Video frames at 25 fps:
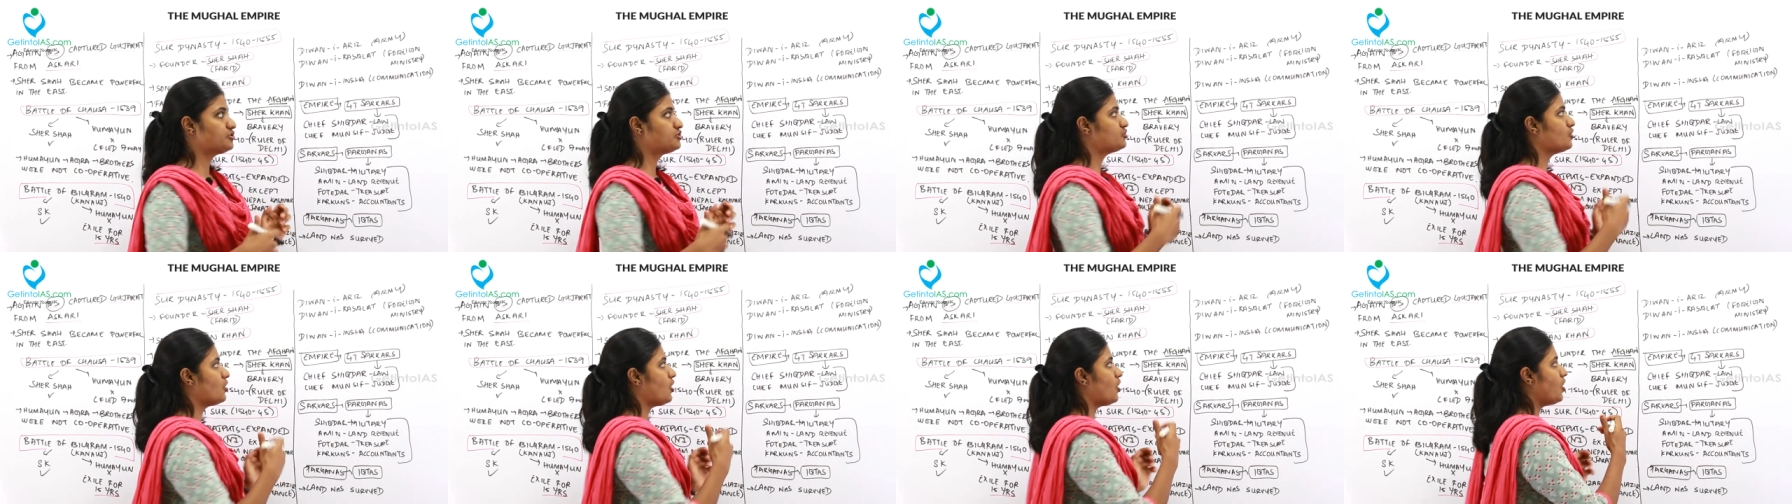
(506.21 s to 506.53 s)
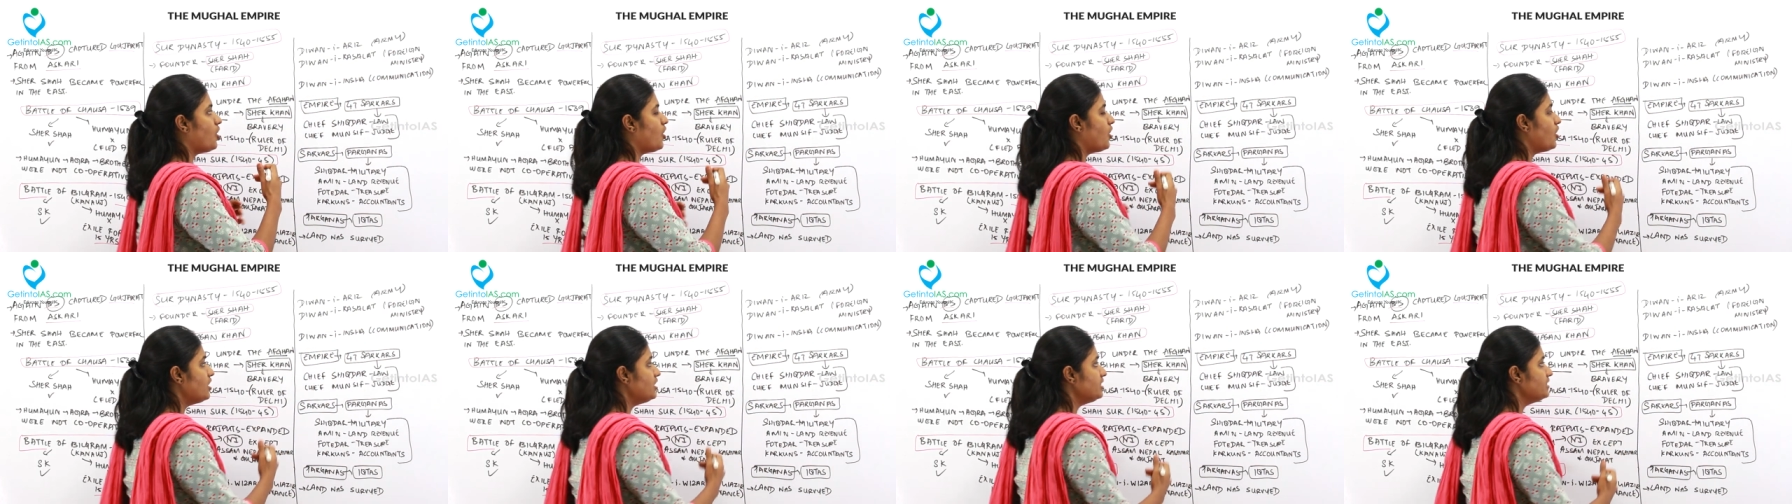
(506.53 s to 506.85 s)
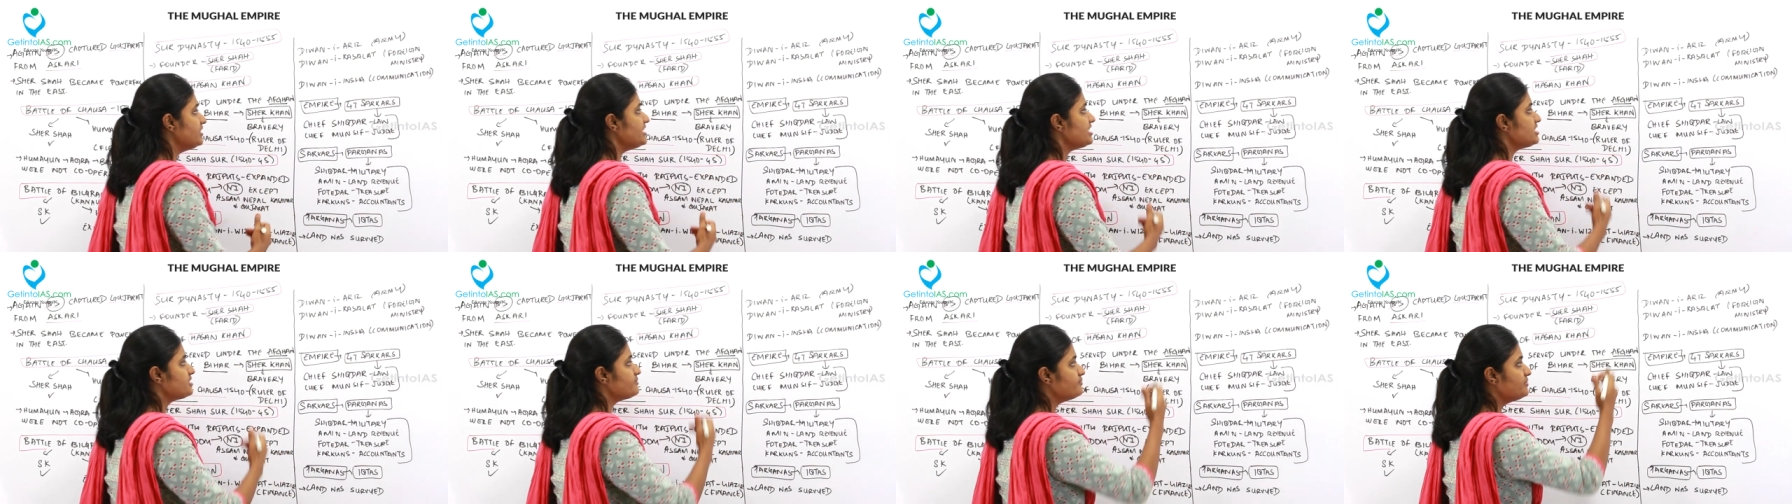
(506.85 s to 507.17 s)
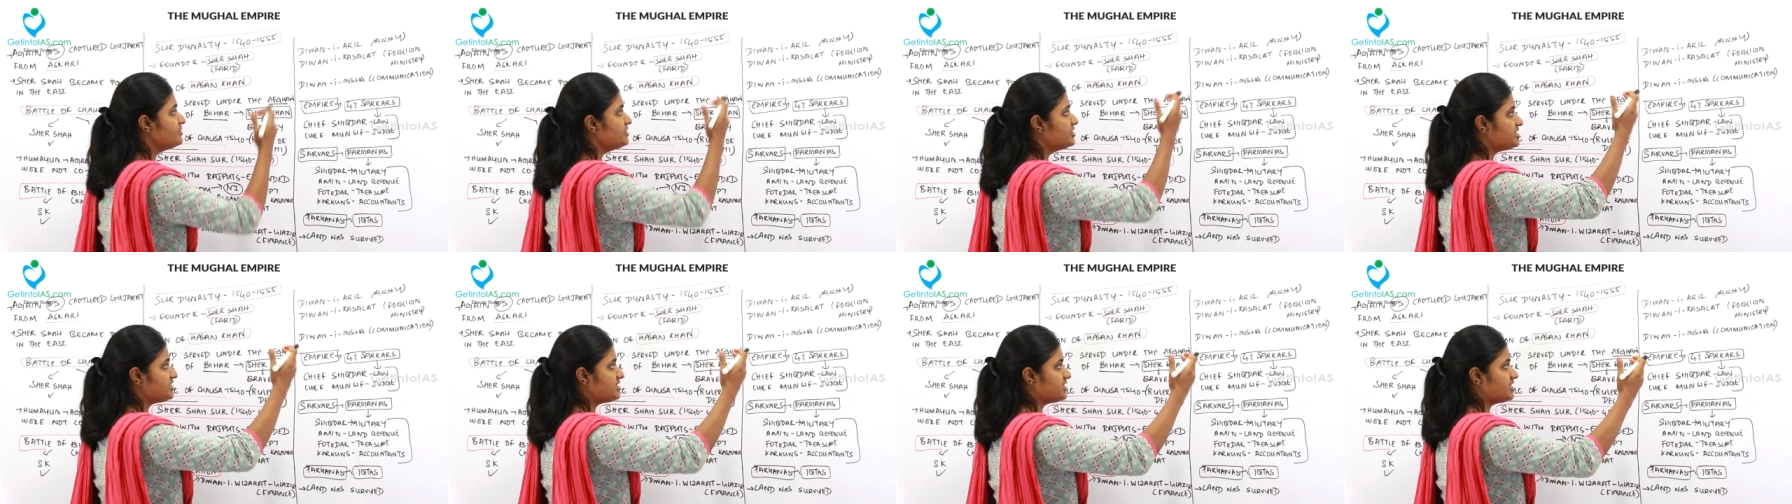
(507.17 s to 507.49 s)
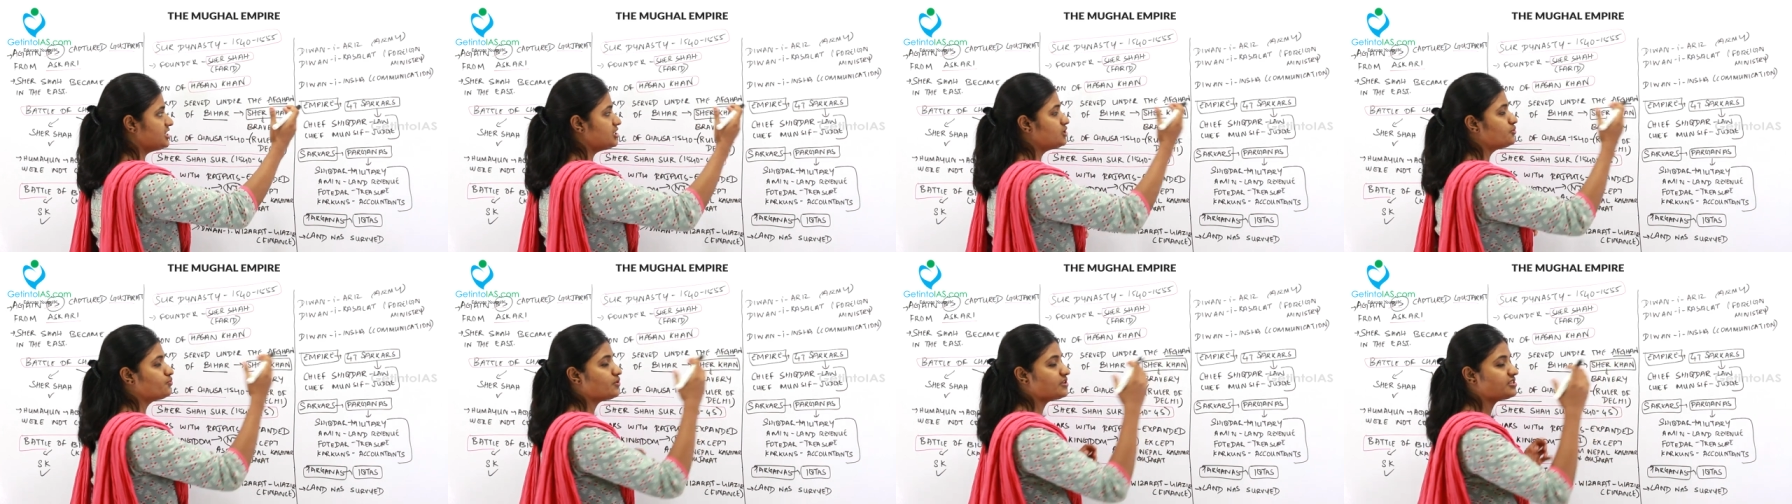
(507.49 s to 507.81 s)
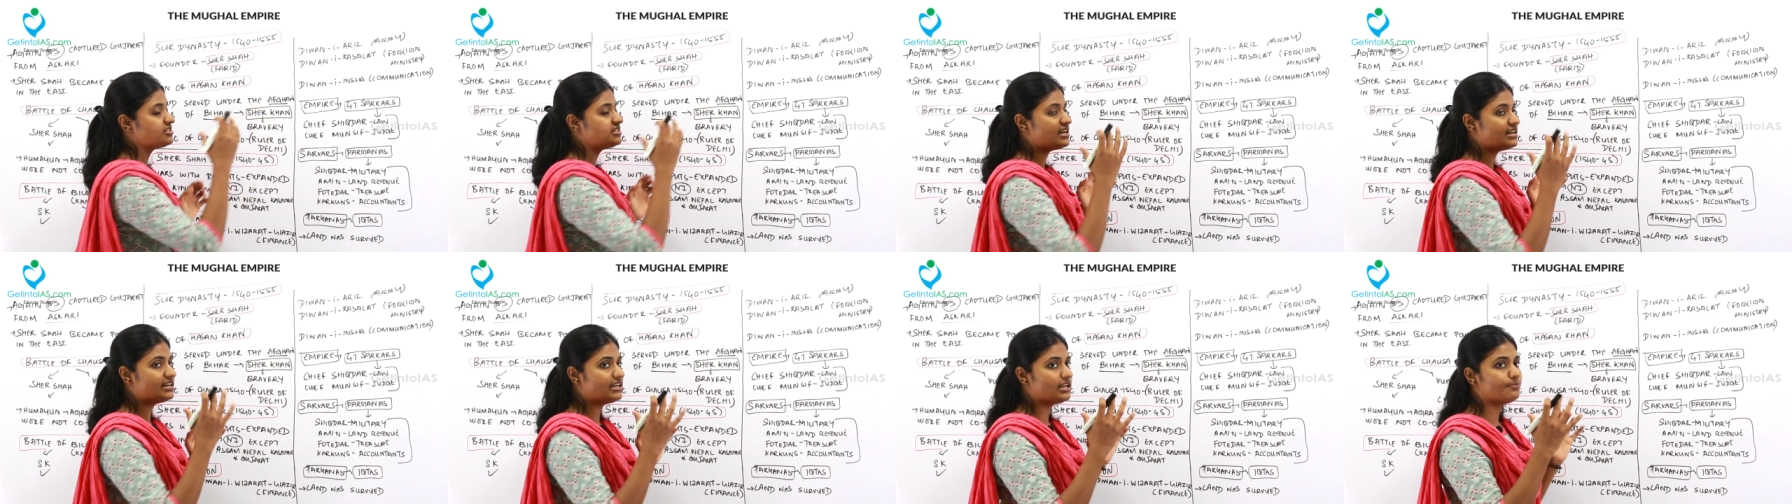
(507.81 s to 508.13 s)
So all these ministries were
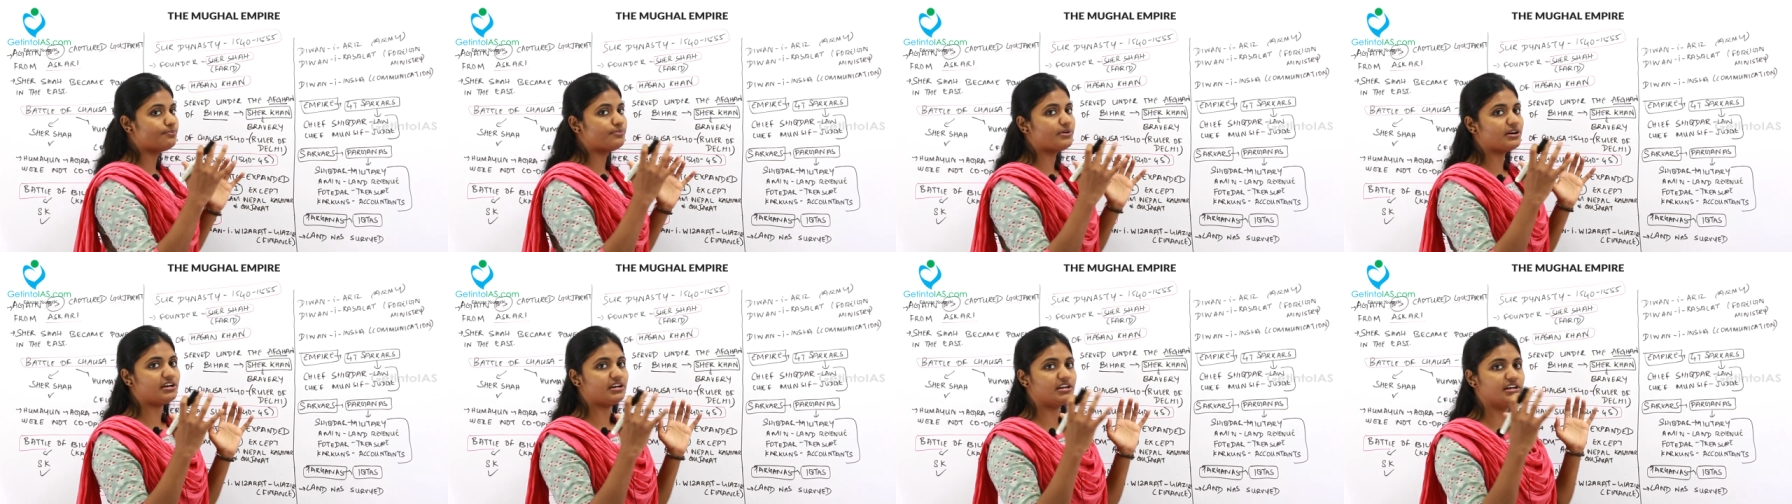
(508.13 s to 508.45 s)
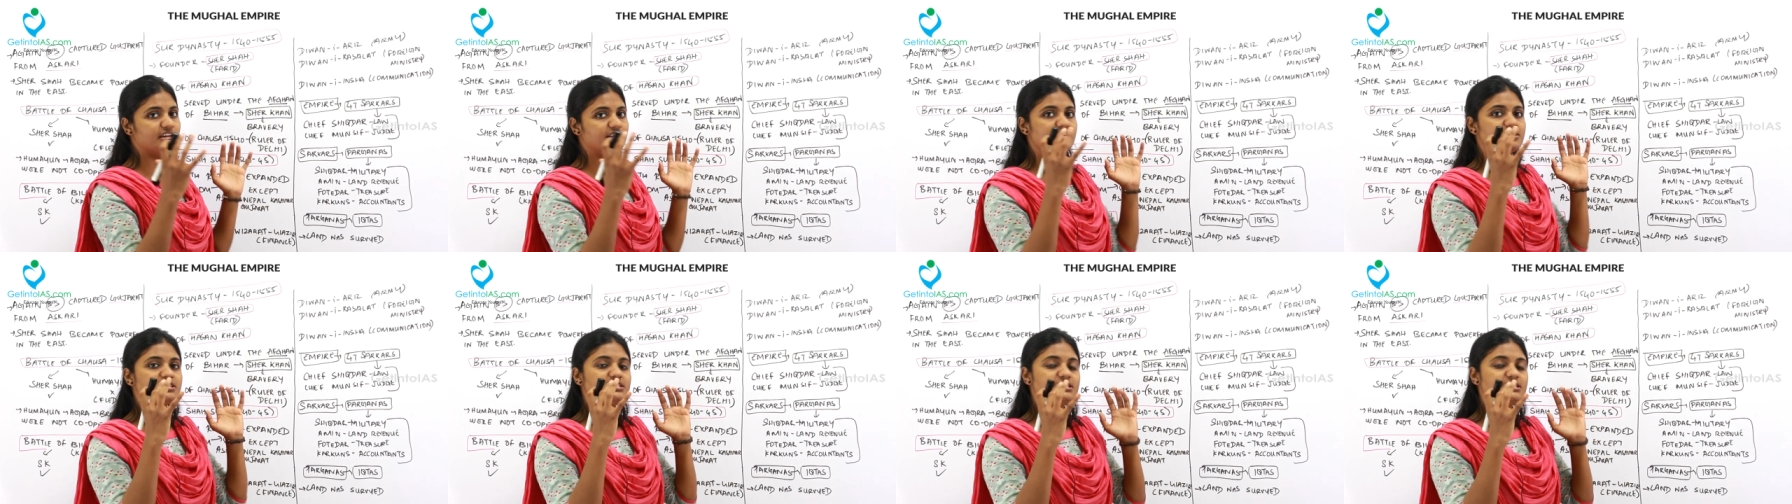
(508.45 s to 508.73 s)
set up under the